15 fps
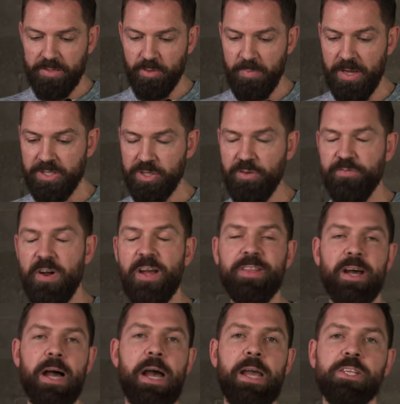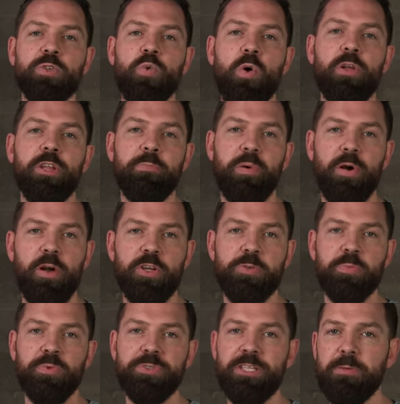So make sure you find the highest quality
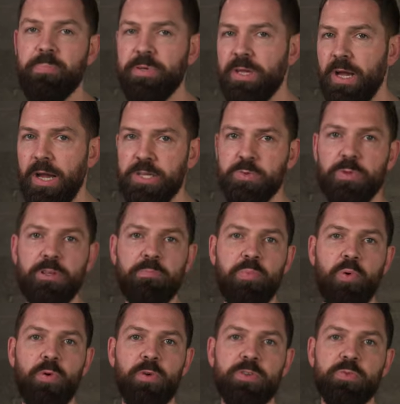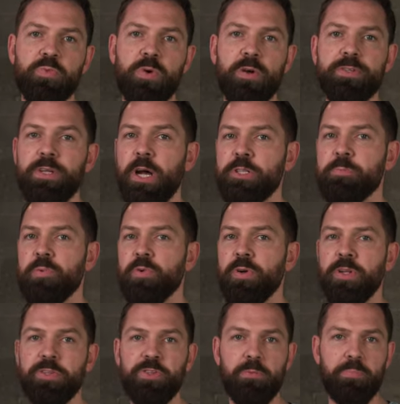possible. DPI is really important as well, dots per
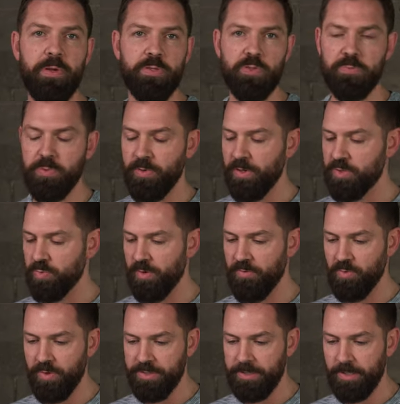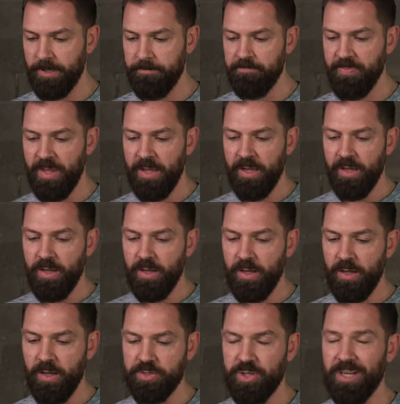inch or pixels per inch, whatever you wanna say.
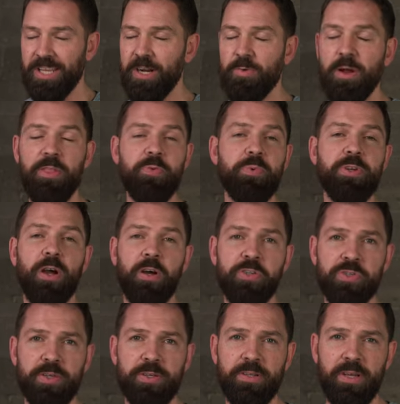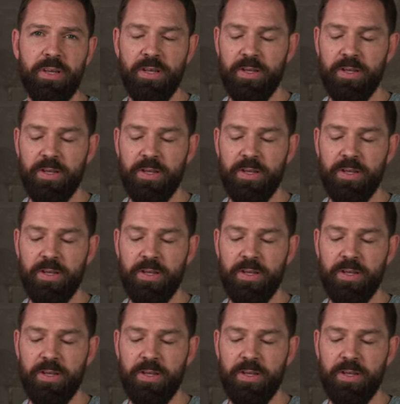Uh, try to get around 300.